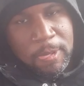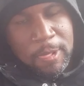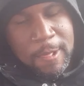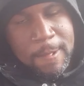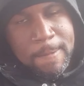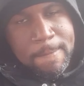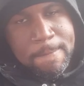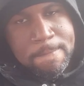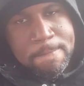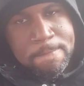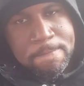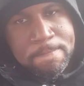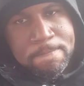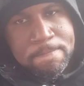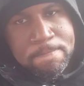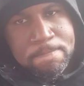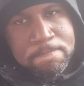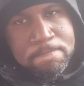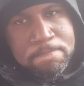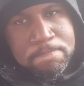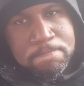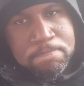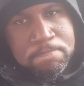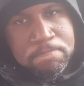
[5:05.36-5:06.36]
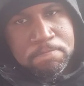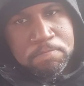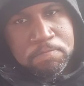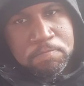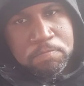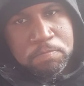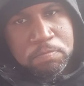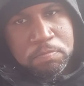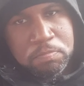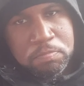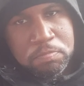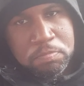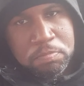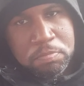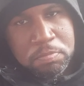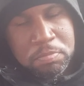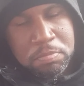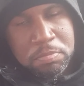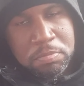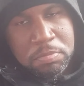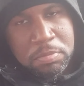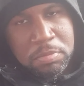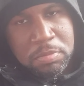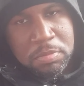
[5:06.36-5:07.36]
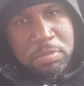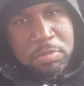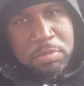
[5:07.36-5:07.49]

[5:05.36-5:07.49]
(silence)